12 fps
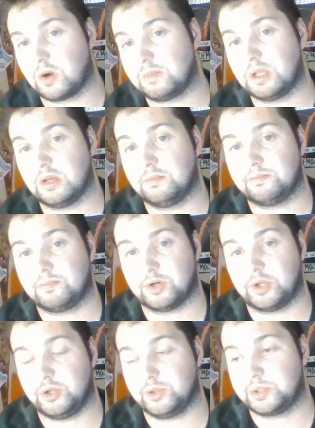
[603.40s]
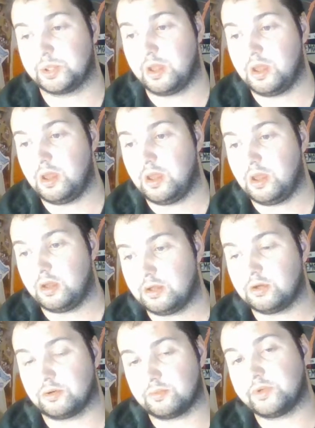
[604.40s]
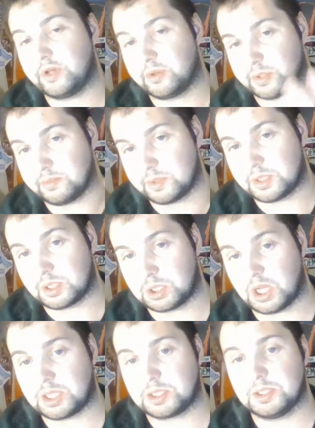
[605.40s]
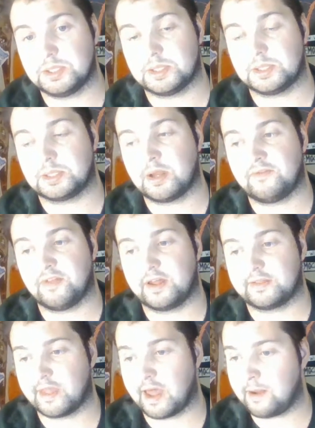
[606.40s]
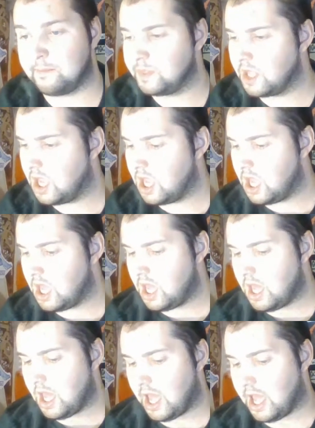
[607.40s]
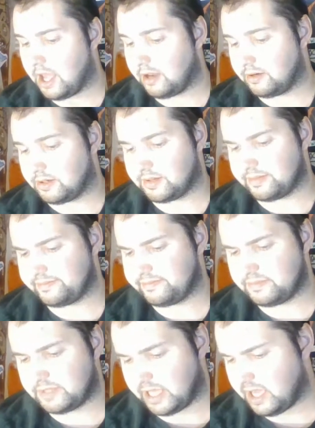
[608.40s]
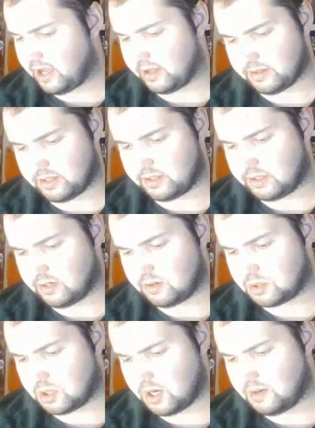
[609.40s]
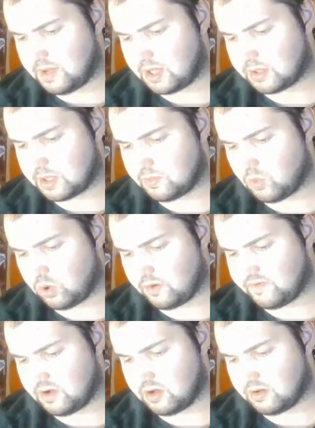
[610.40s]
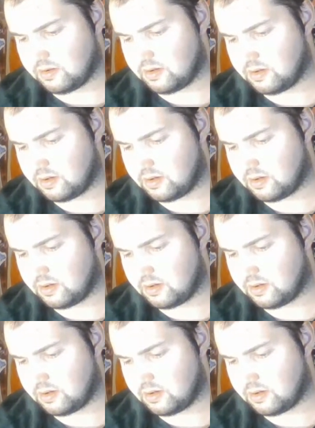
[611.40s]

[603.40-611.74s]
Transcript: want me to produce, your, you know, some suggestions and stuff like that. And yeah, you know, trying to make this more of a